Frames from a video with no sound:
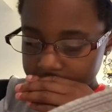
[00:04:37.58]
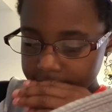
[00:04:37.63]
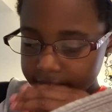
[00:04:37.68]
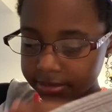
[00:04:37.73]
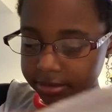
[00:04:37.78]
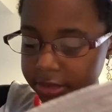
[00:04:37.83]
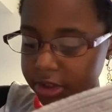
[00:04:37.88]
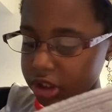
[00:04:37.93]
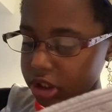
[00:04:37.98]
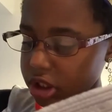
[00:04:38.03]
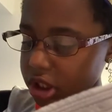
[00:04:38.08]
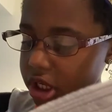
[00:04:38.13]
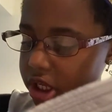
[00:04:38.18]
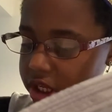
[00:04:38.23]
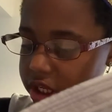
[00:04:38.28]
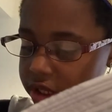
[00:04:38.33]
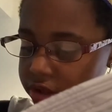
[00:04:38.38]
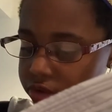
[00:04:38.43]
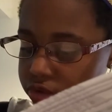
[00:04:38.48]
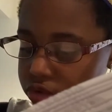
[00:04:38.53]

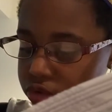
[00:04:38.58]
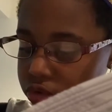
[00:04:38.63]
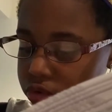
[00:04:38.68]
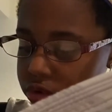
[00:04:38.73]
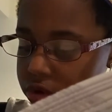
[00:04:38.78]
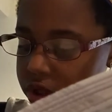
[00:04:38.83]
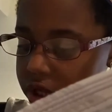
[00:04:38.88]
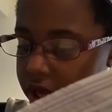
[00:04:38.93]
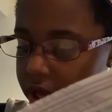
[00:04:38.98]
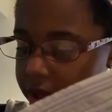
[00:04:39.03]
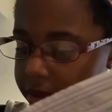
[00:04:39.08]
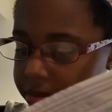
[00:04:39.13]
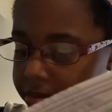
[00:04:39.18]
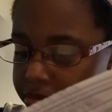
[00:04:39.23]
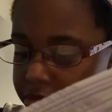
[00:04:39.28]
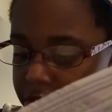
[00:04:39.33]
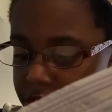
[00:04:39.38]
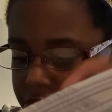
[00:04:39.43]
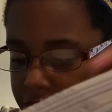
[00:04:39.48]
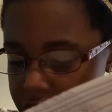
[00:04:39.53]
sneaking through the gate.
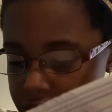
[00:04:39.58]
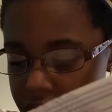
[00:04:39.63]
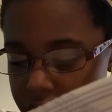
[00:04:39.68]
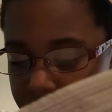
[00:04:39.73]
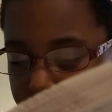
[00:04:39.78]
Maybe they